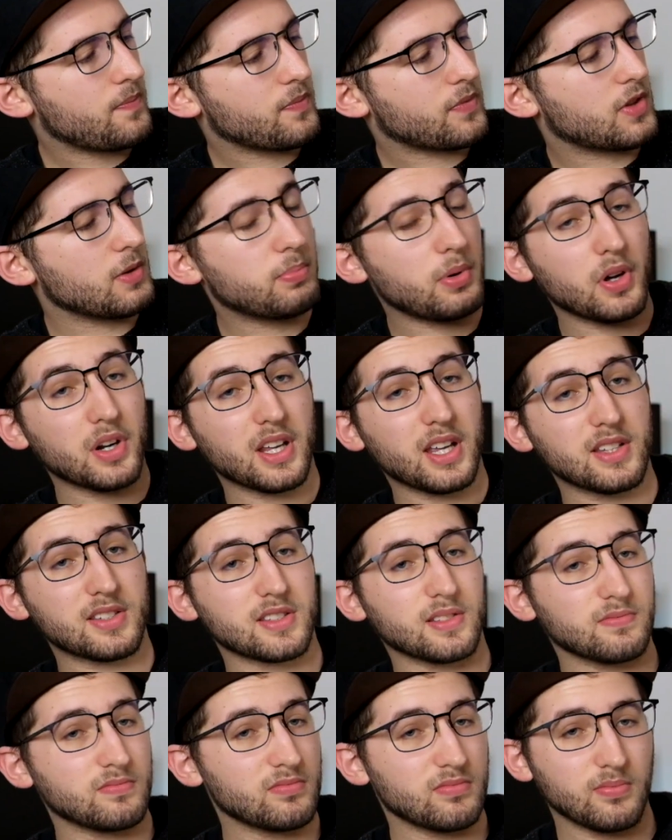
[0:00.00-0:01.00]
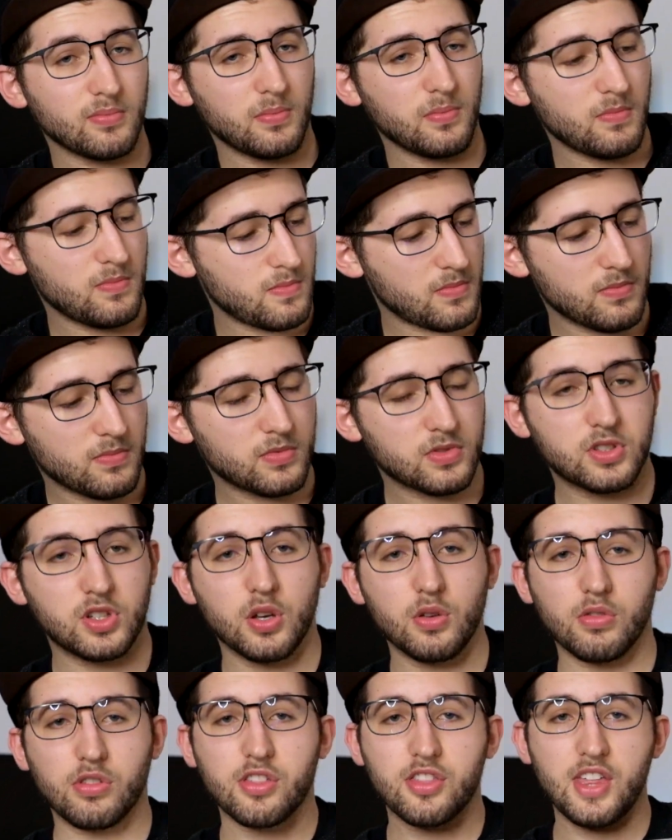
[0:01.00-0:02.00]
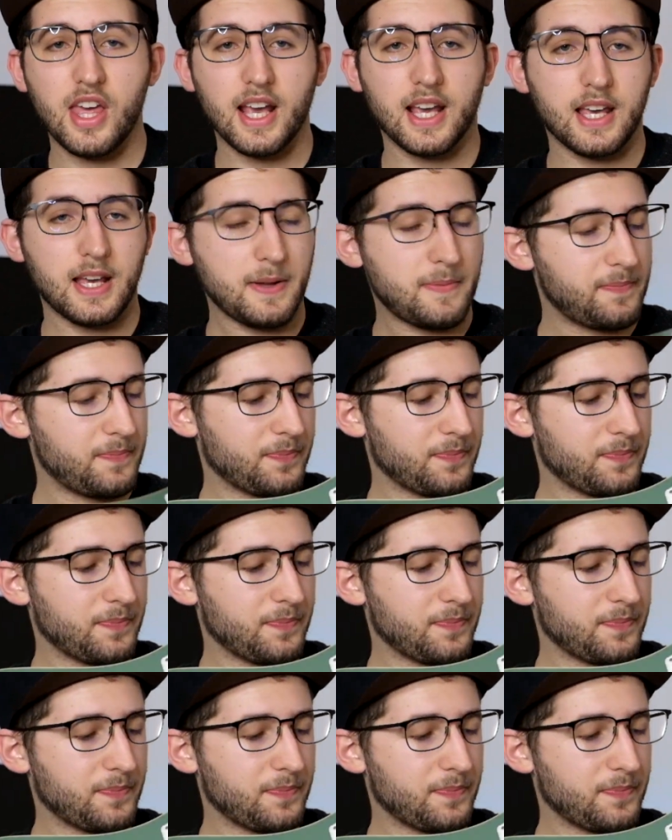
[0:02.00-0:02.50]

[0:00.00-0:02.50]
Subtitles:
The body isn't too thick